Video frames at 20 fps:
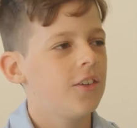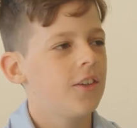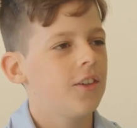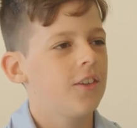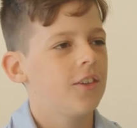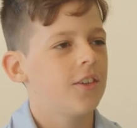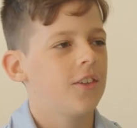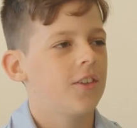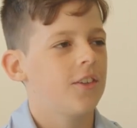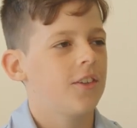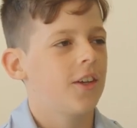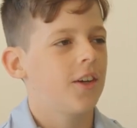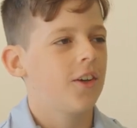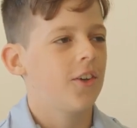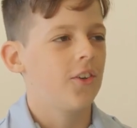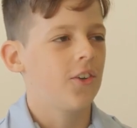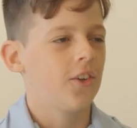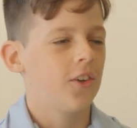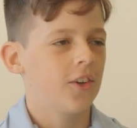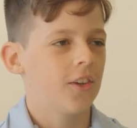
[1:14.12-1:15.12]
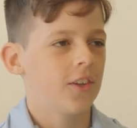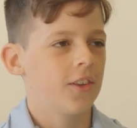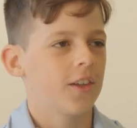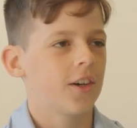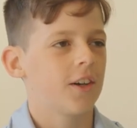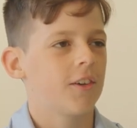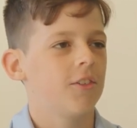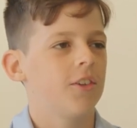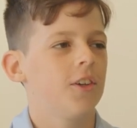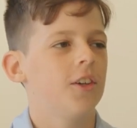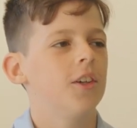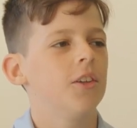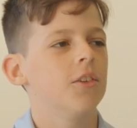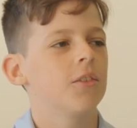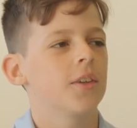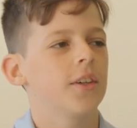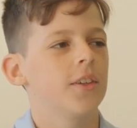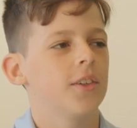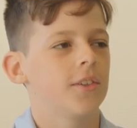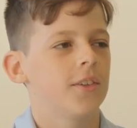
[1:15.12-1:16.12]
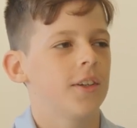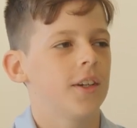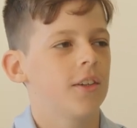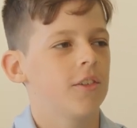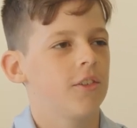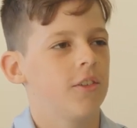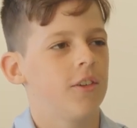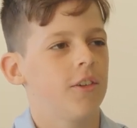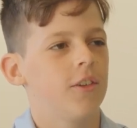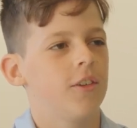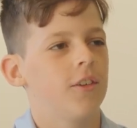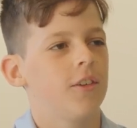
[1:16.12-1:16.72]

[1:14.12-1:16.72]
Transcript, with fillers: Jesus stay on earth after his resurrection?